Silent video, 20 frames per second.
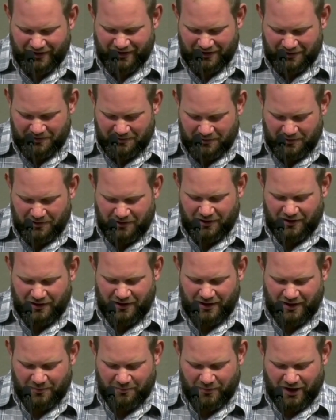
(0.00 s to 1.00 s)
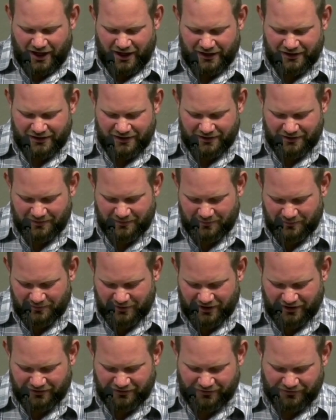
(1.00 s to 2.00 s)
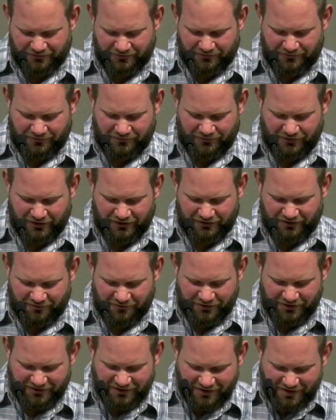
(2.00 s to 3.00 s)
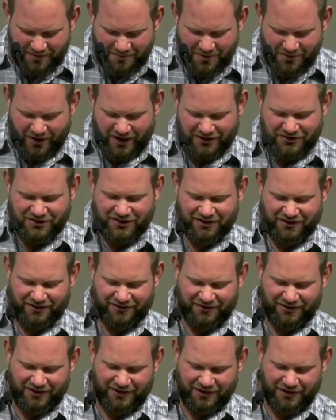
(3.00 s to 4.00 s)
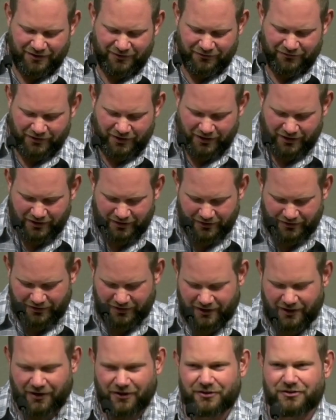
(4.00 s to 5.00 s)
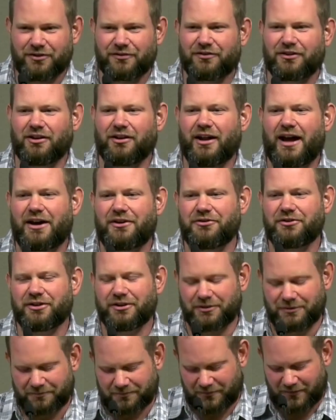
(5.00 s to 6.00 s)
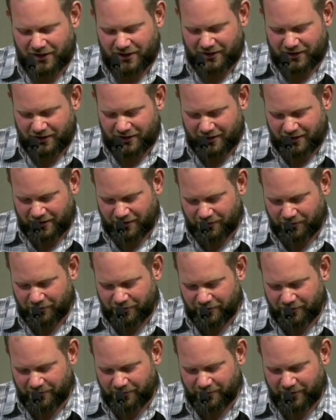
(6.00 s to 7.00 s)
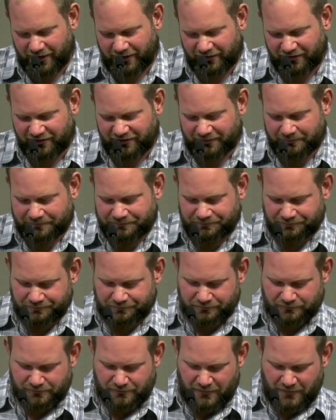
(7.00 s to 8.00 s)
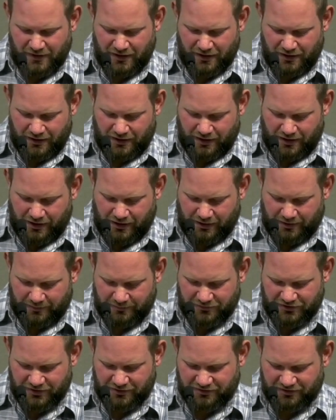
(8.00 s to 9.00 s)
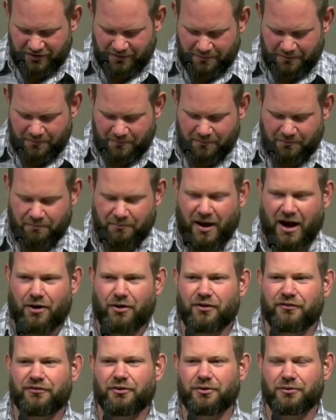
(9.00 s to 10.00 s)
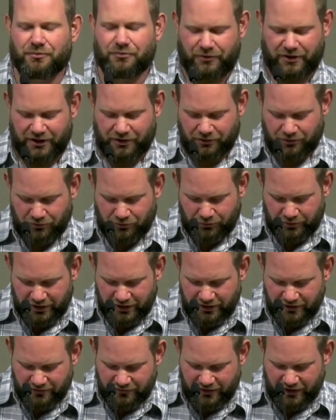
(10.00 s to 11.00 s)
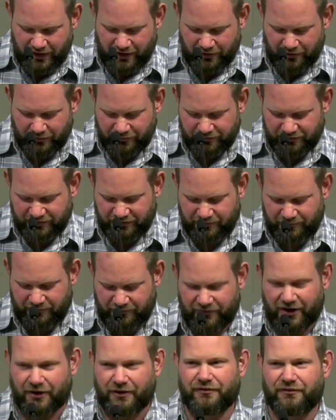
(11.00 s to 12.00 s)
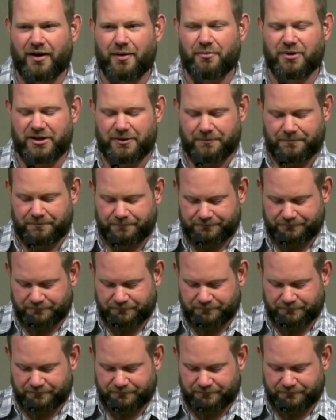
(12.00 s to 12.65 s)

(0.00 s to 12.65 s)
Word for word: uh in mind, because of things I've recently been watching. I was thinking of uh, the character of Galadriel in uh, Lord of the Rings. Um, she was a powerful, regal queen of the elves, very feminine.